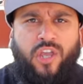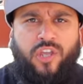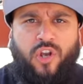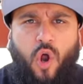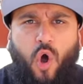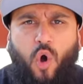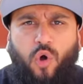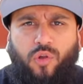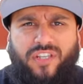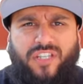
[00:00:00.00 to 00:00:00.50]
you know,
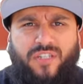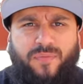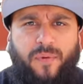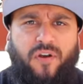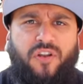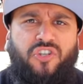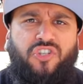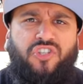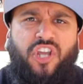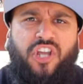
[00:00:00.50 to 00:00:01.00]
Holy
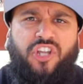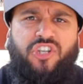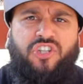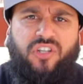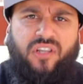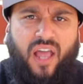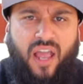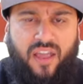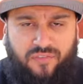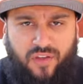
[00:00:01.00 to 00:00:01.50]
Spirit has changed
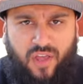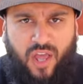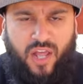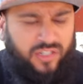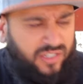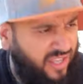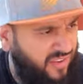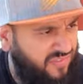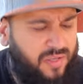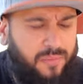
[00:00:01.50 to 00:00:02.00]
your life.
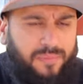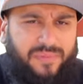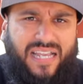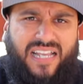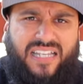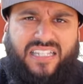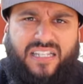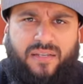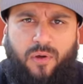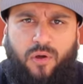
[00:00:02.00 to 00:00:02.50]
Give some
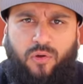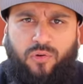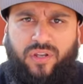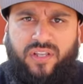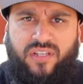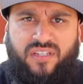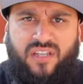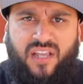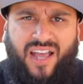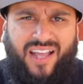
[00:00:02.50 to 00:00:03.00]

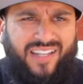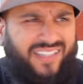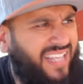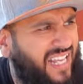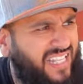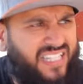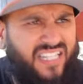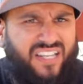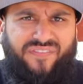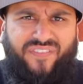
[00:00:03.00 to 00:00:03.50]
testimonies.
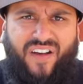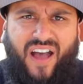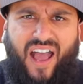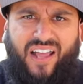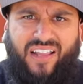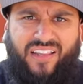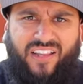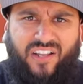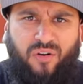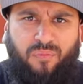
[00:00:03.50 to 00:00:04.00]
Testify
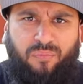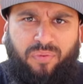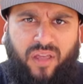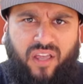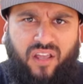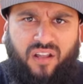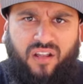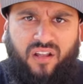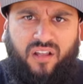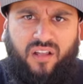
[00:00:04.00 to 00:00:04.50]
a little
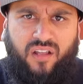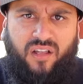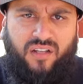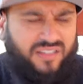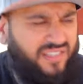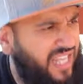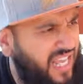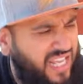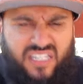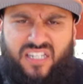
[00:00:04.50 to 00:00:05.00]
bit.
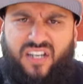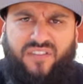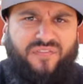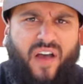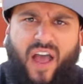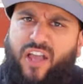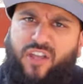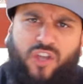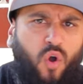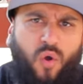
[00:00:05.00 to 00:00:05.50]

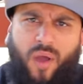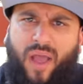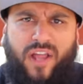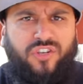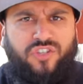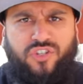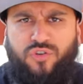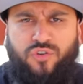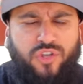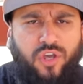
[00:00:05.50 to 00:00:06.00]
Testify. Go
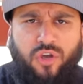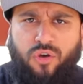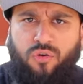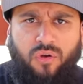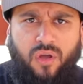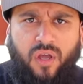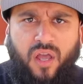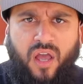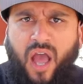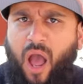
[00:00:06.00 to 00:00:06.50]
ahead, do you.
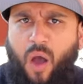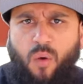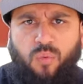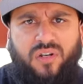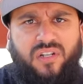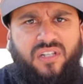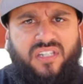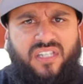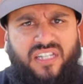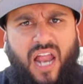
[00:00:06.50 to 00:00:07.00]
I
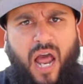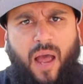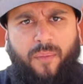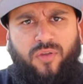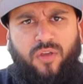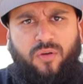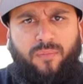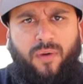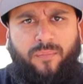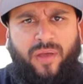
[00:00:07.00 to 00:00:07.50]
wouldn't
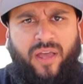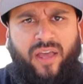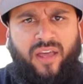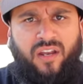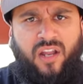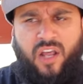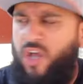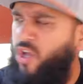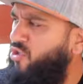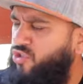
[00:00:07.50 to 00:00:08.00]
stop you, my man.
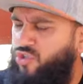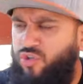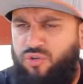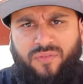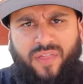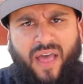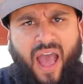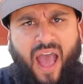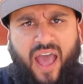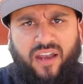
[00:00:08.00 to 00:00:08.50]
Do
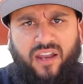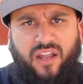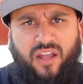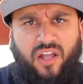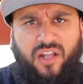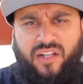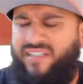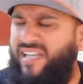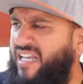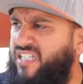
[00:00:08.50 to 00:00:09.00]
that.
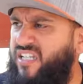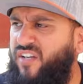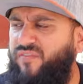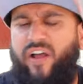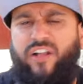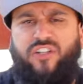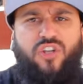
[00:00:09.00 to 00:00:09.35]
Testify.